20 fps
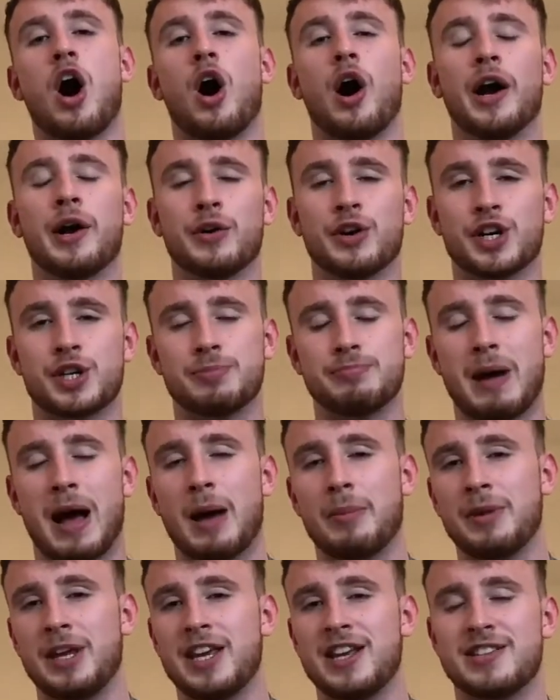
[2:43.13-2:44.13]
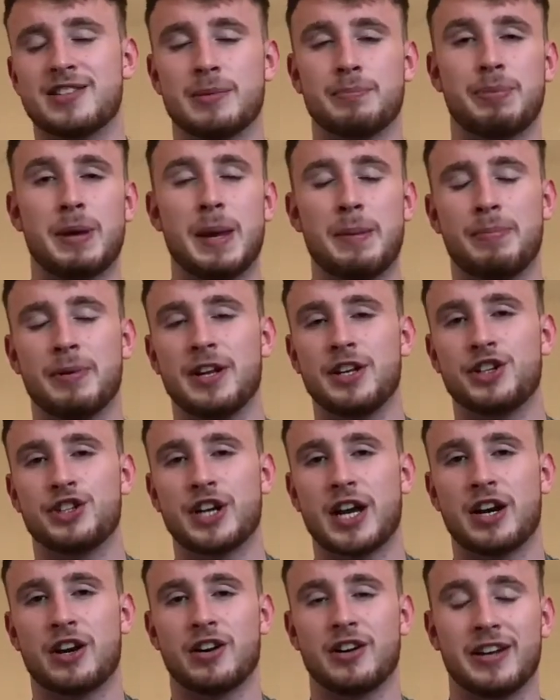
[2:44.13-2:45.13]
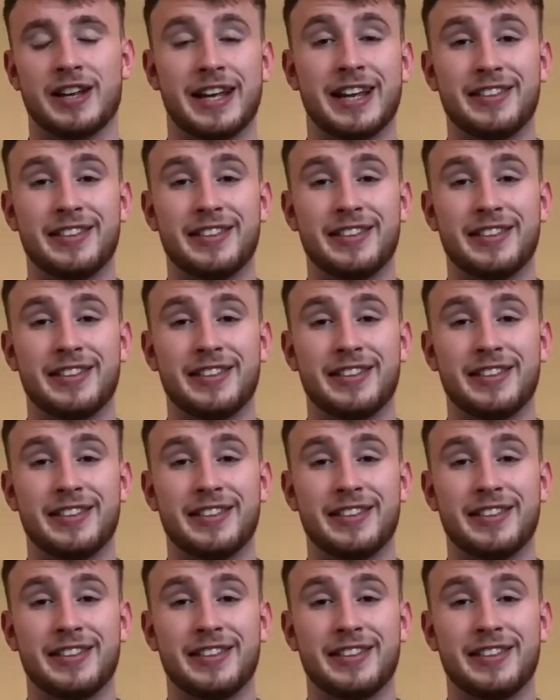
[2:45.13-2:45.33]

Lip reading: Irish mammies and people in general